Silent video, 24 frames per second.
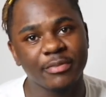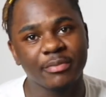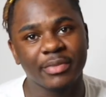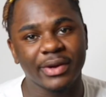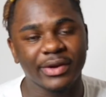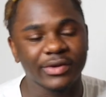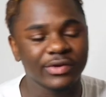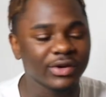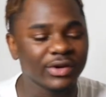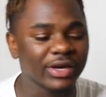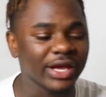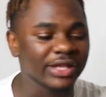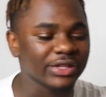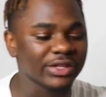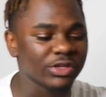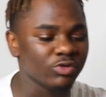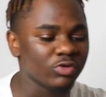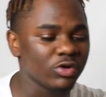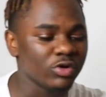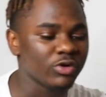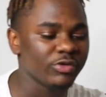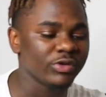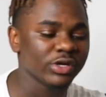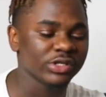but not like the
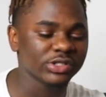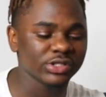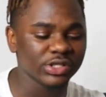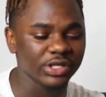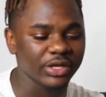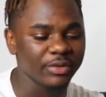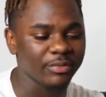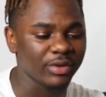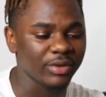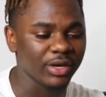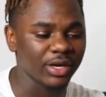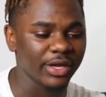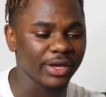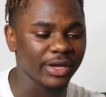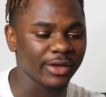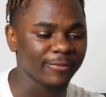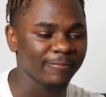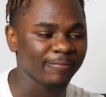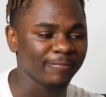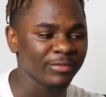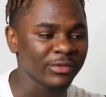real wrestling, but like,